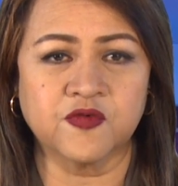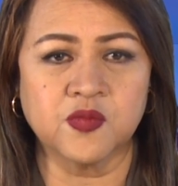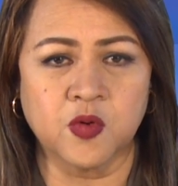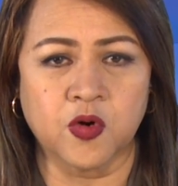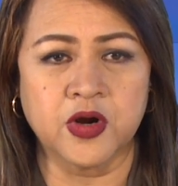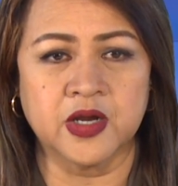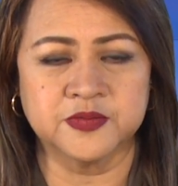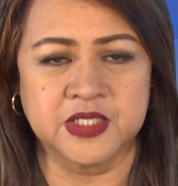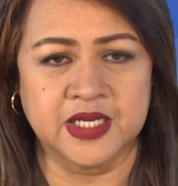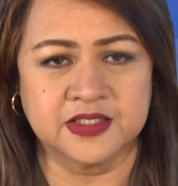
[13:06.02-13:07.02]
for more
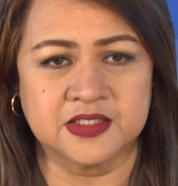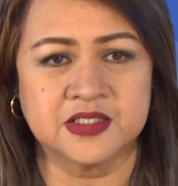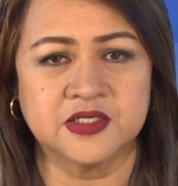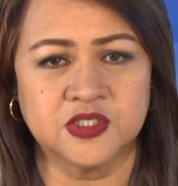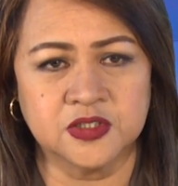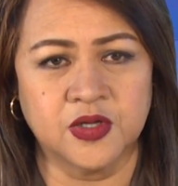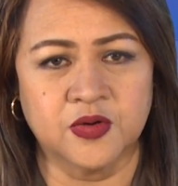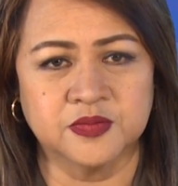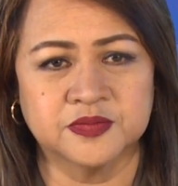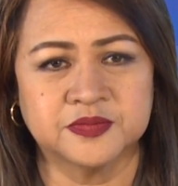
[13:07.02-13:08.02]
updates.
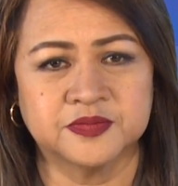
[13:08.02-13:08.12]
Shalom.